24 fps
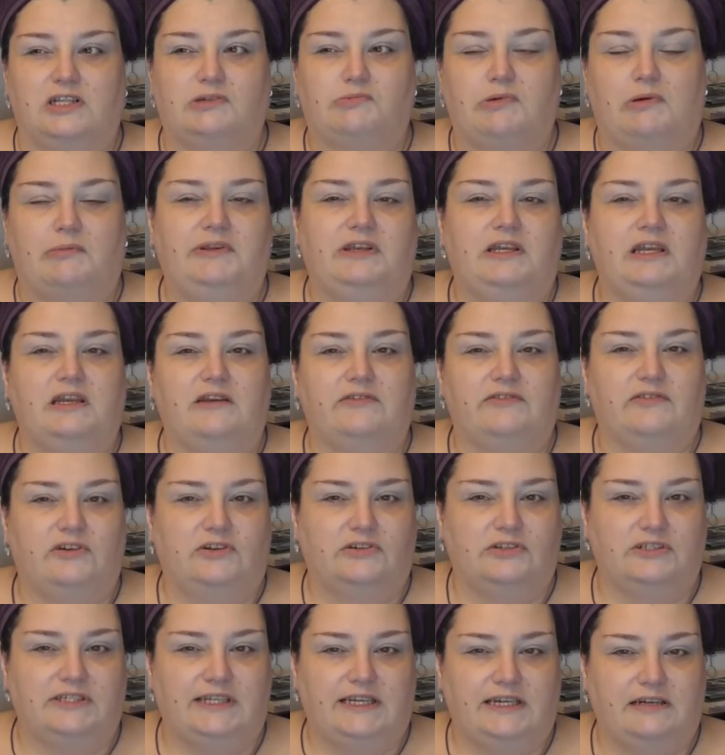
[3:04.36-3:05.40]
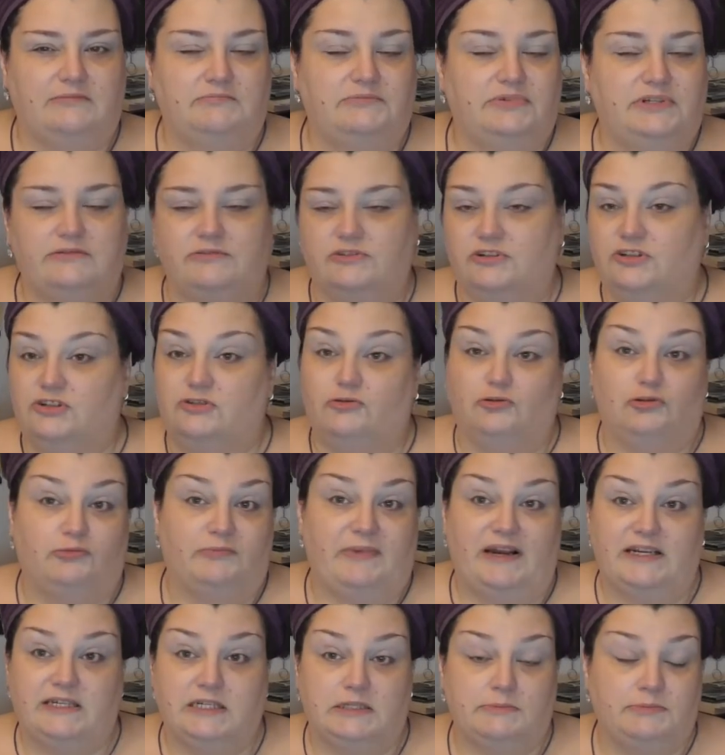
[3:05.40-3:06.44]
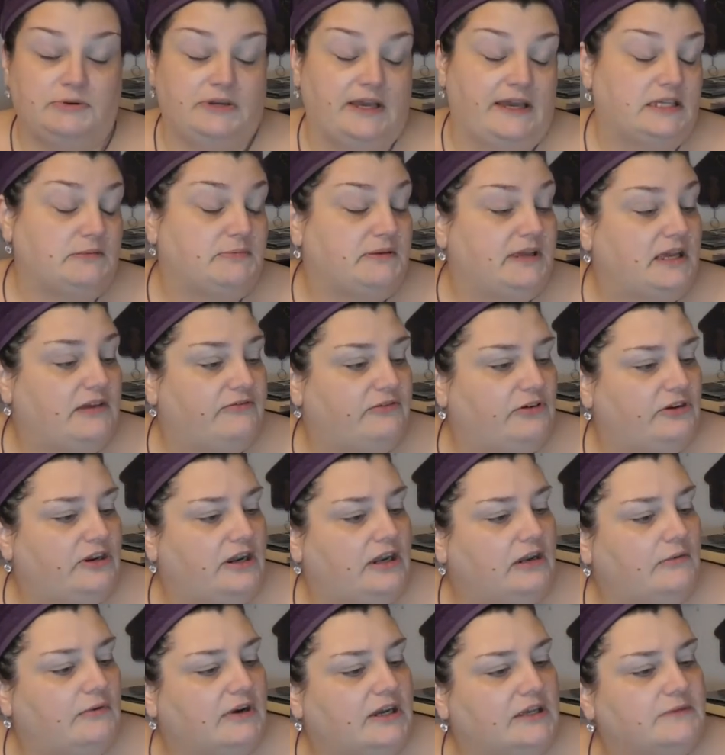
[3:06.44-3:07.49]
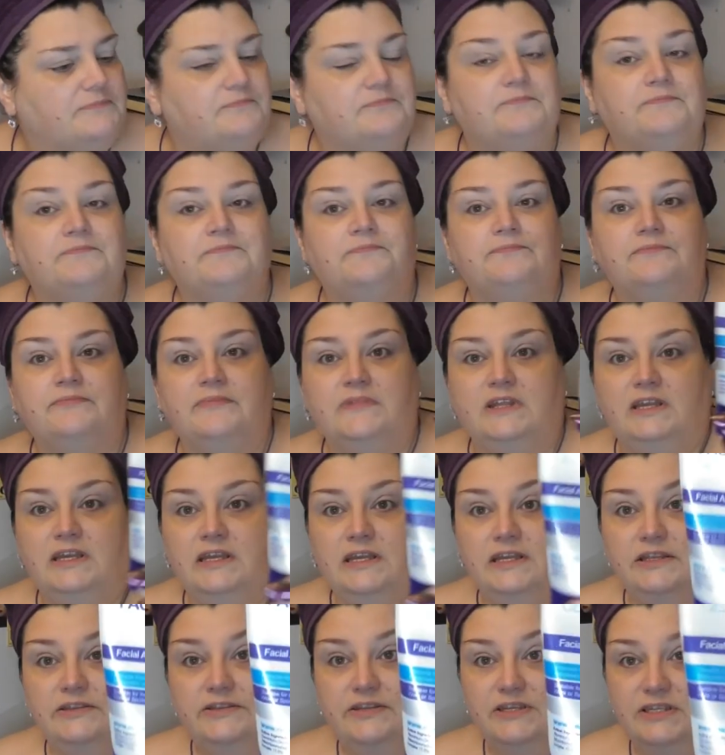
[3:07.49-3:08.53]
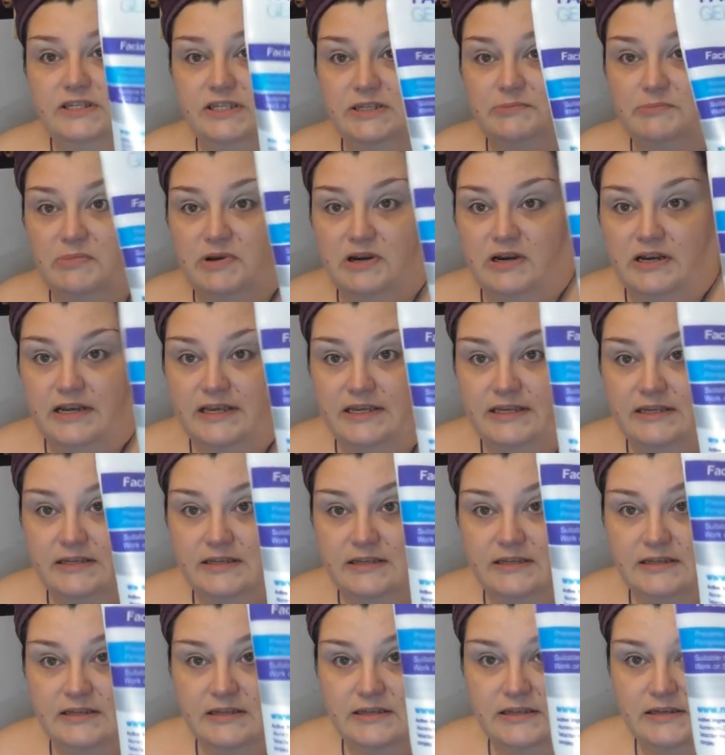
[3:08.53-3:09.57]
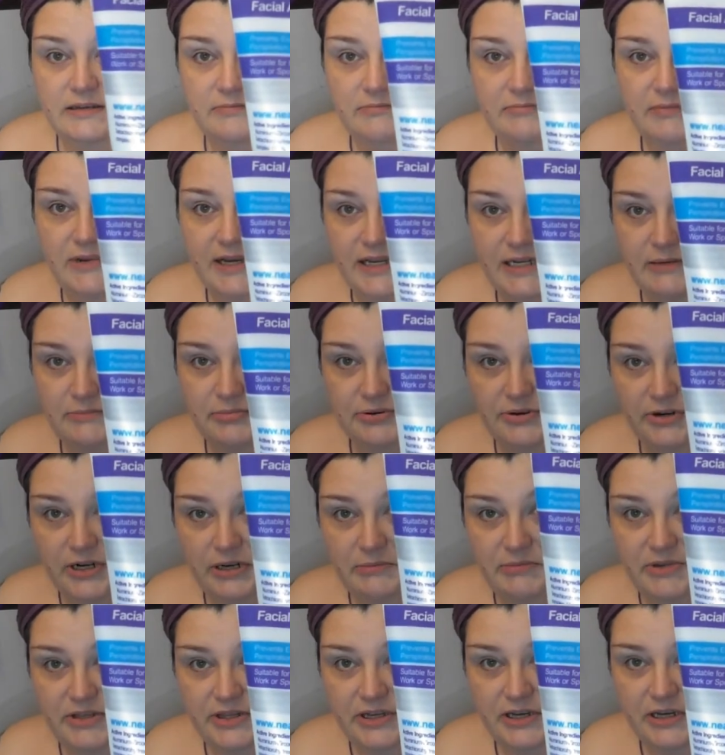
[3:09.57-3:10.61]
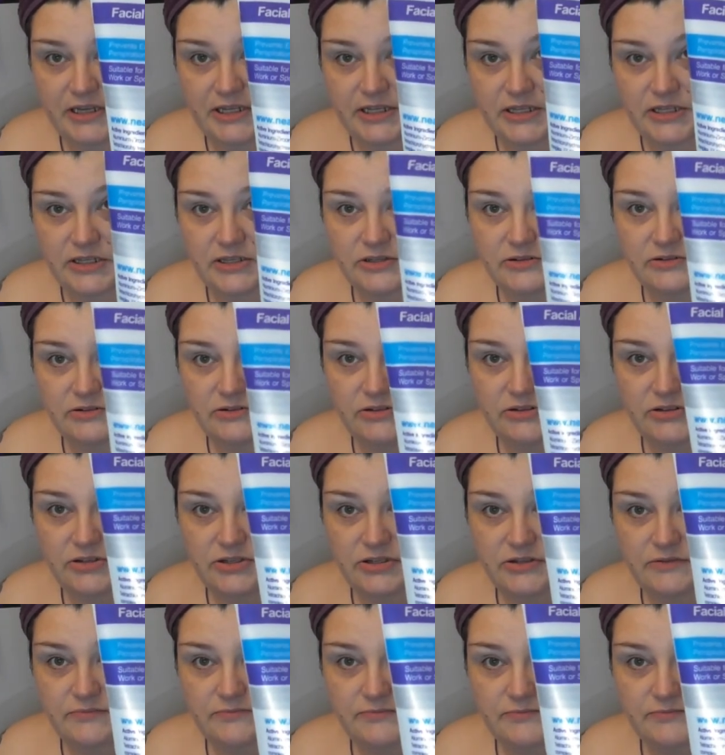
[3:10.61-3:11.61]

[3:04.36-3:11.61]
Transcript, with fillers: probably going to have gone down, but it's just automatic to put SPF on anyway. This is my main primer that I use.